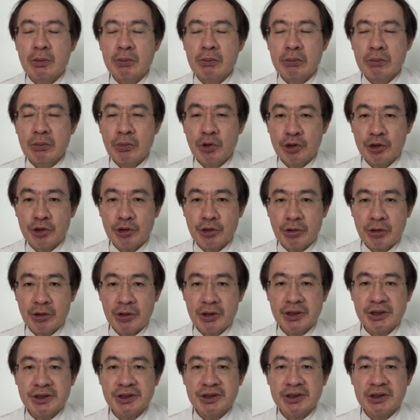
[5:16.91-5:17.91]

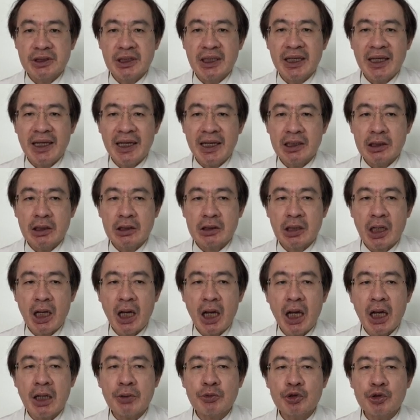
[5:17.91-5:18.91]
molecules at a
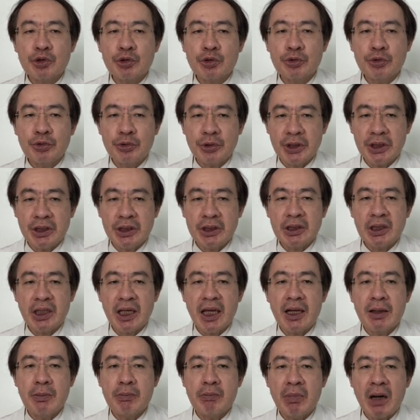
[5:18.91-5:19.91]
time to read
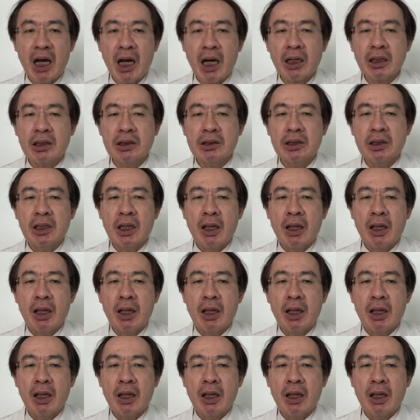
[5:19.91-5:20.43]
and mark